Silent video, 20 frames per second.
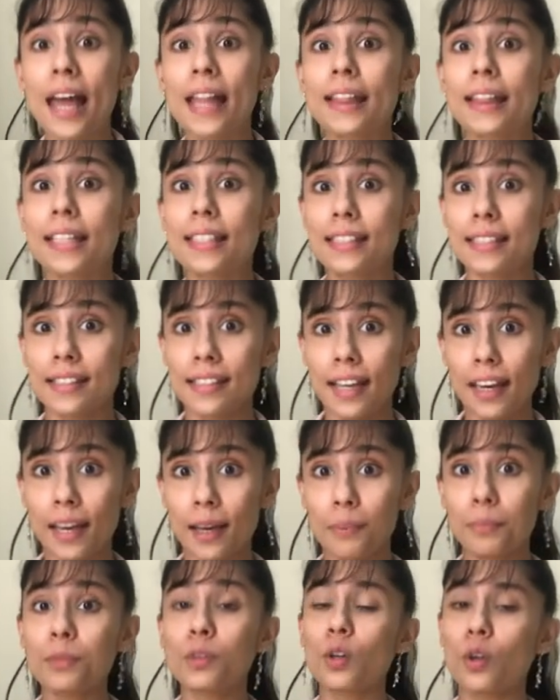The
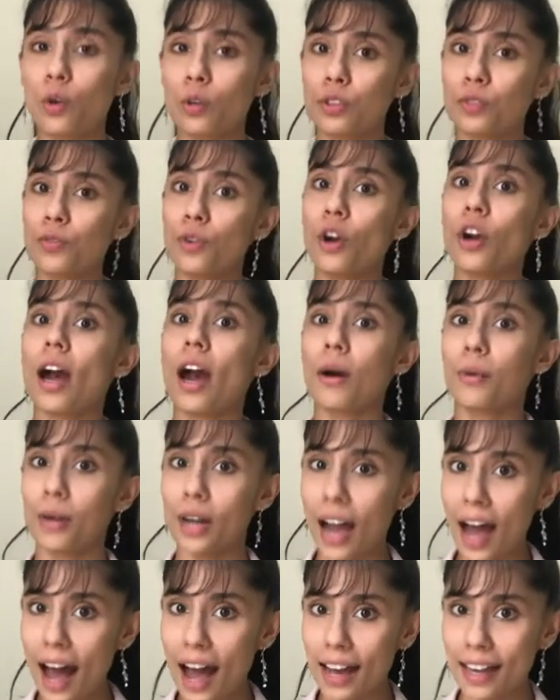same goes for our
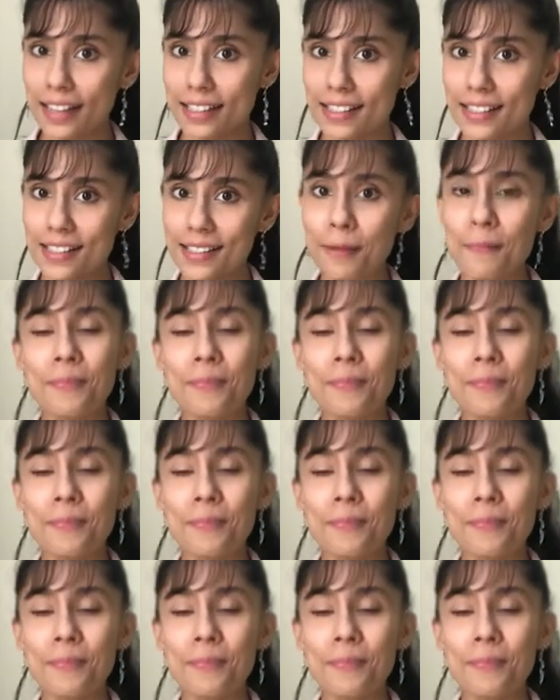eyes.